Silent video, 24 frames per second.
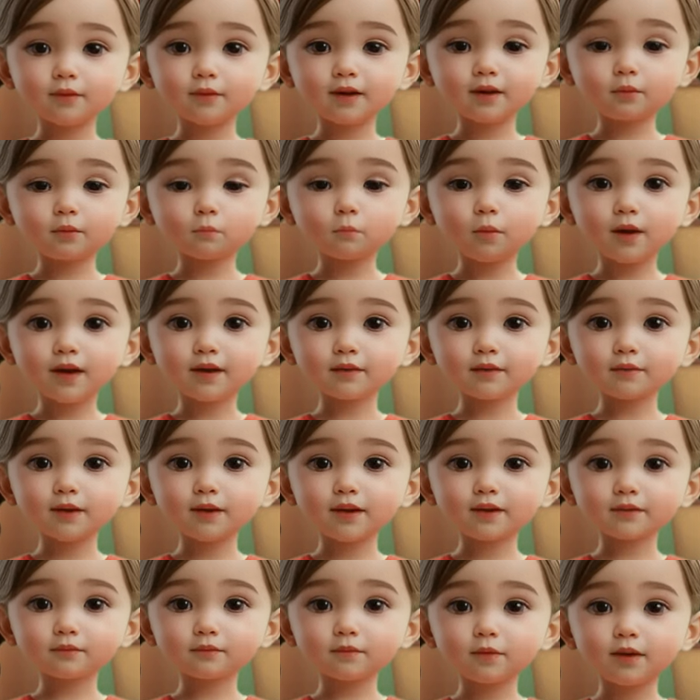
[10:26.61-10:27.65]
Big
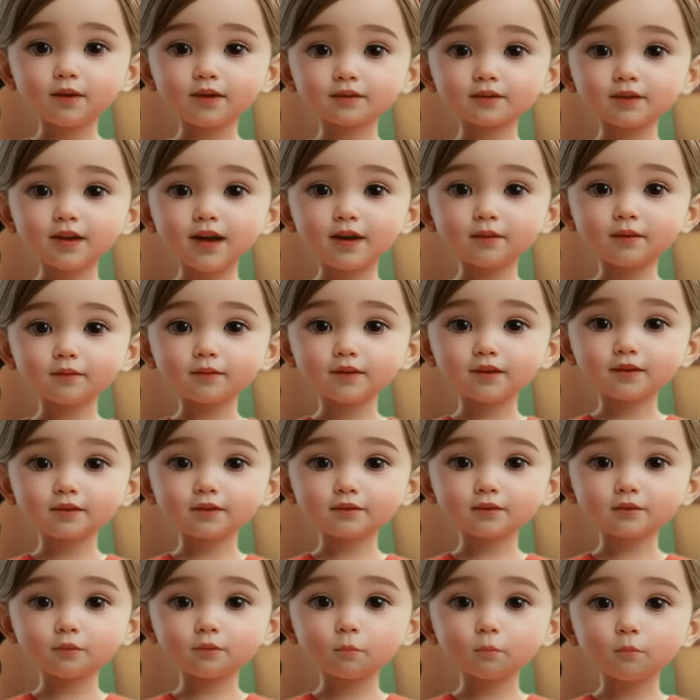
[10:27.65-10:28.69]
Grandma is like telling a
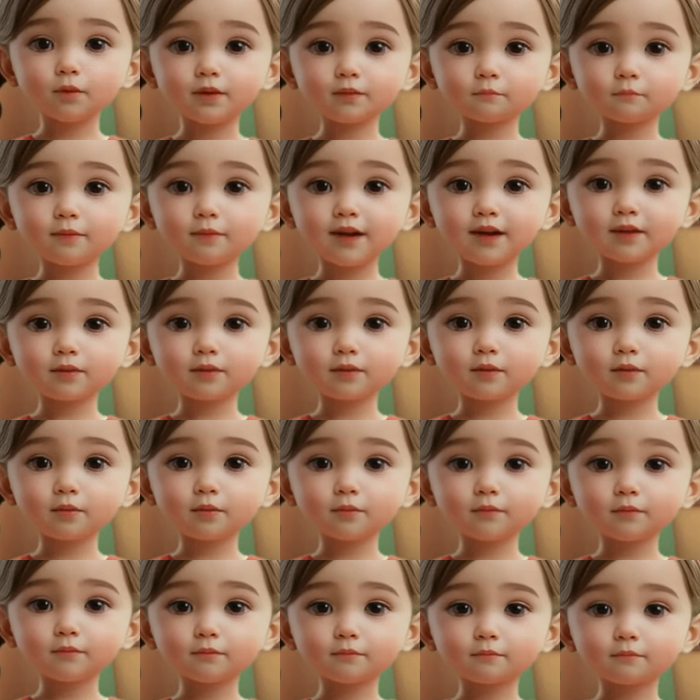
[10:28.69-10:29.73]
story about her.
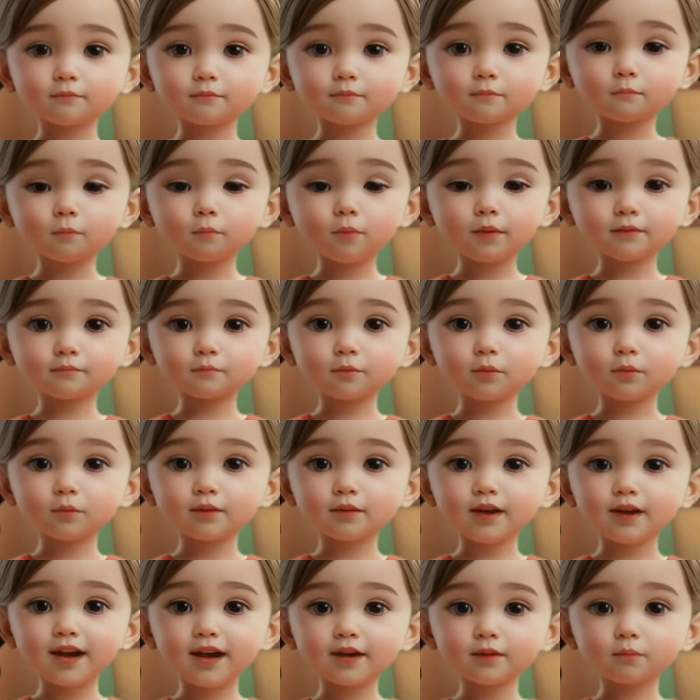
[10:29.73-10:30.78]
Let's
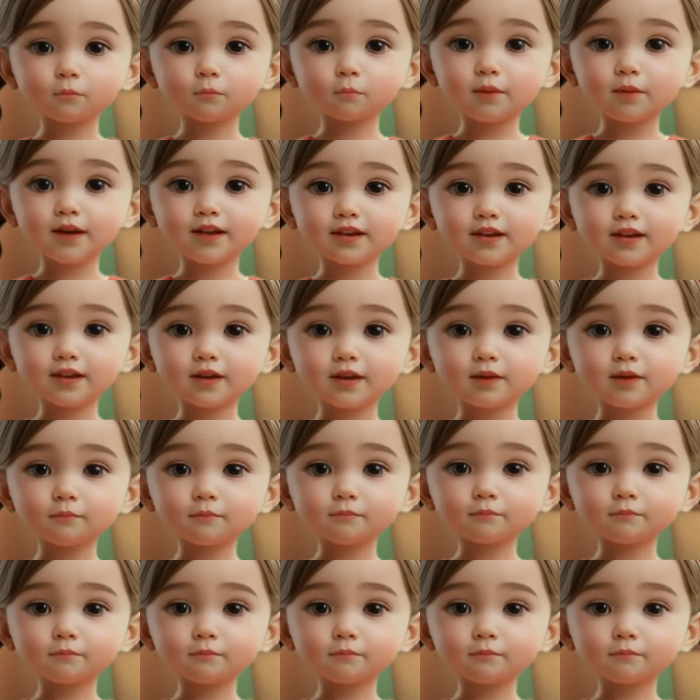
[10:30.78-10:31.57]
learn how to write it.